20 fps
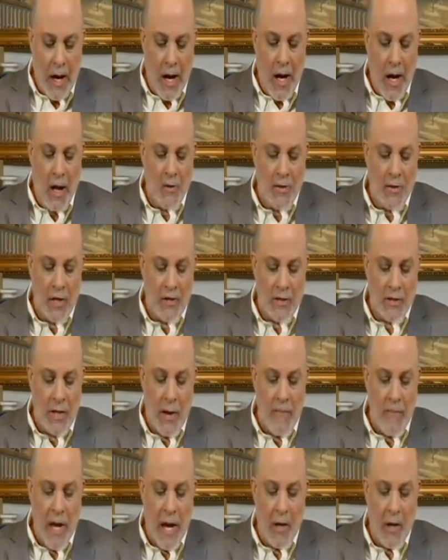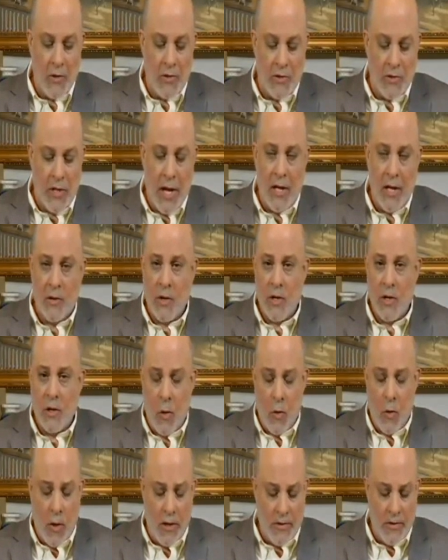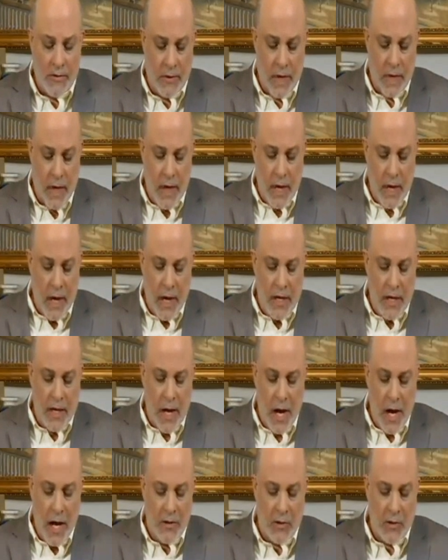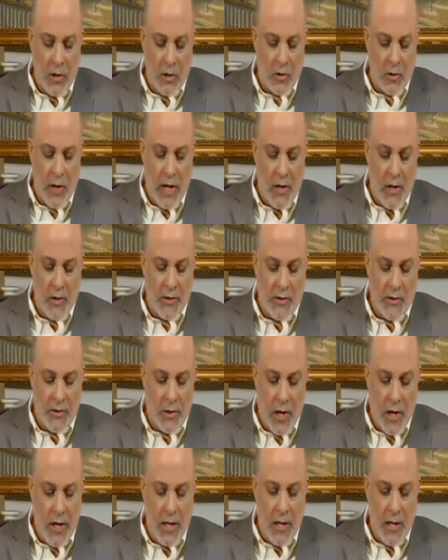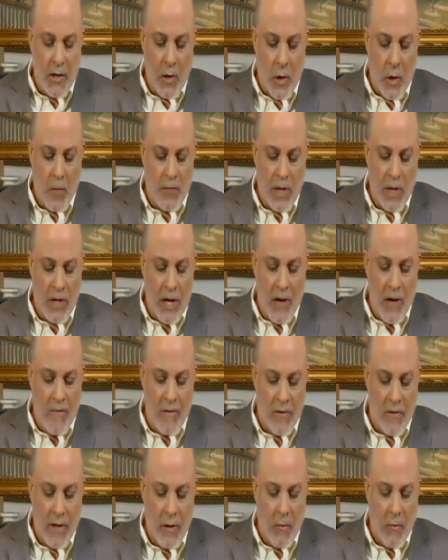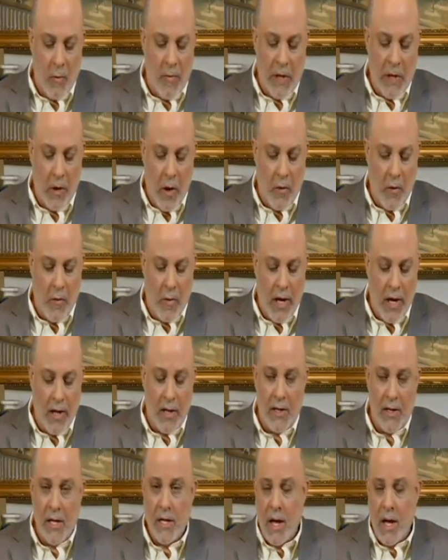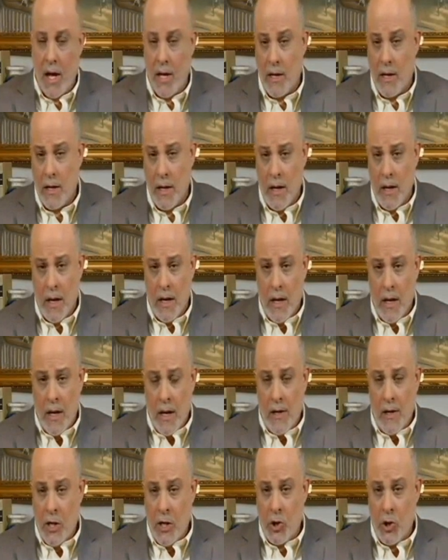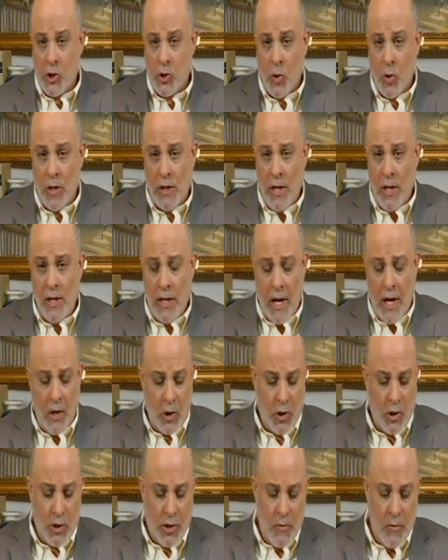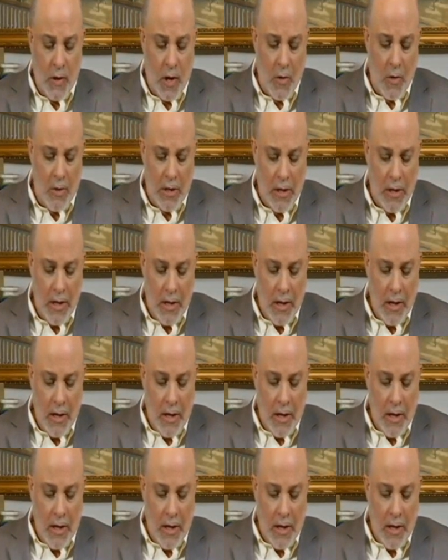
I'll just let matters take their course and concentrate on studying and hope that everything will be all right in the end." And then shortly later she wrote,